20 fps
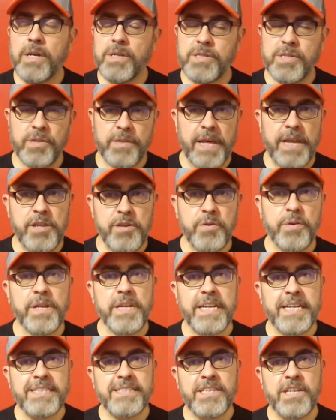so that you
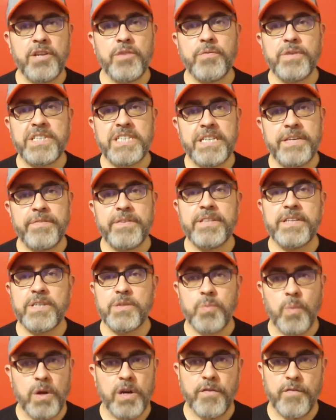can continue receiving
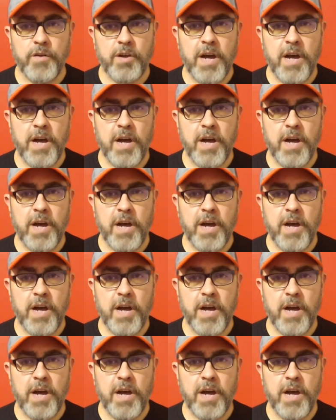this wonderful